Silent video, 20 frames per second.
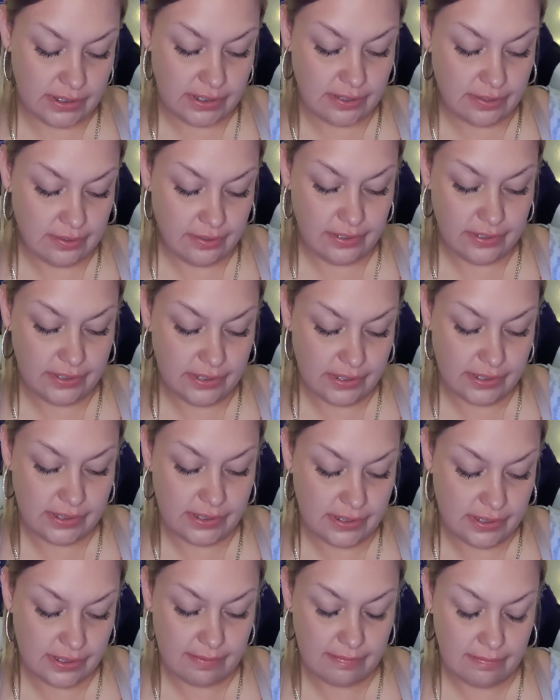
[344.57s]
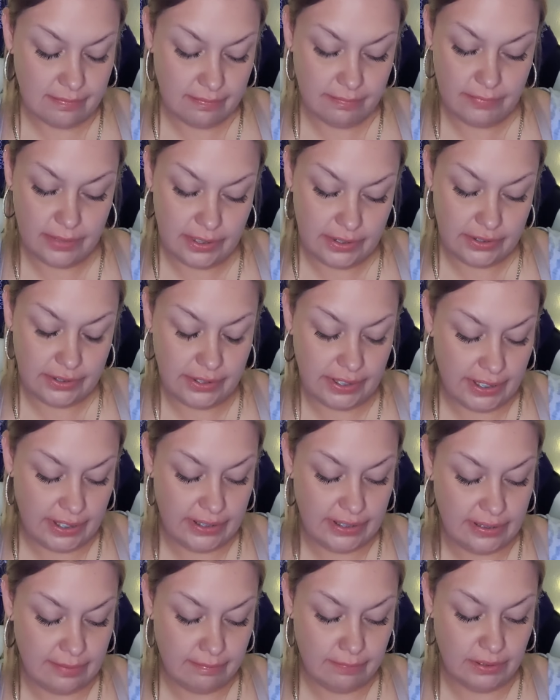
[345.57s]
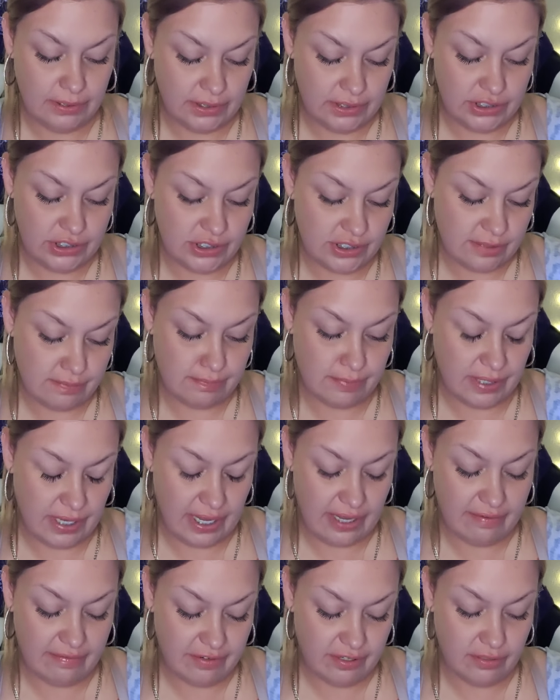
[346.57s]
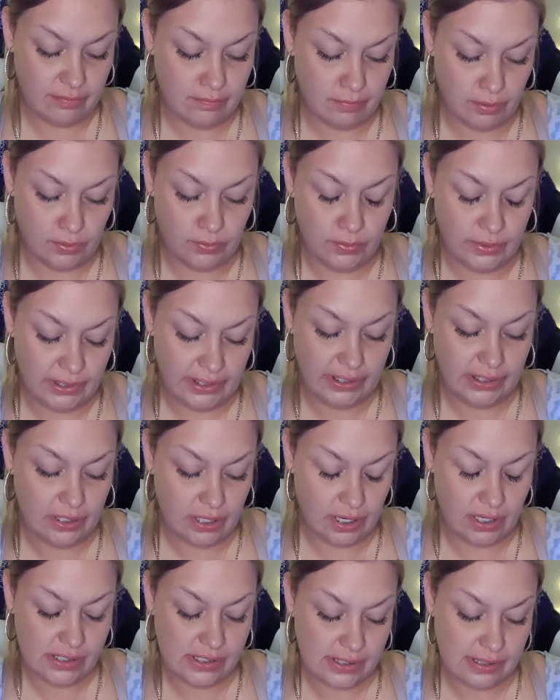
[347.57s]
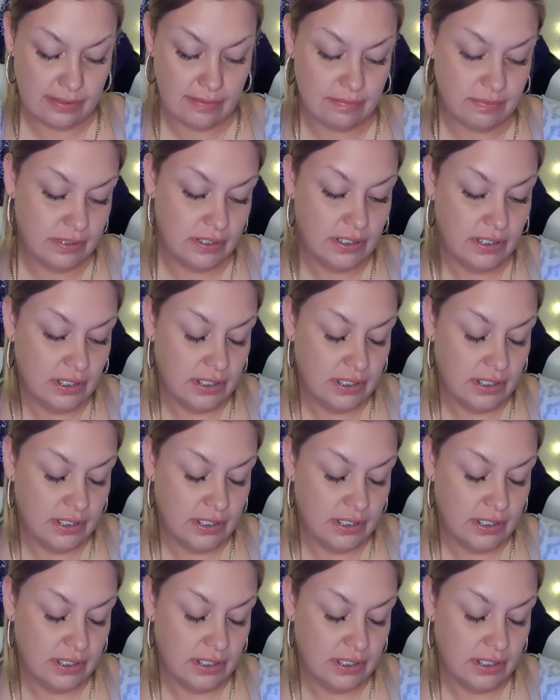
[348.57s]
So there's some underhanded, malicious behavior, bullying, gossip,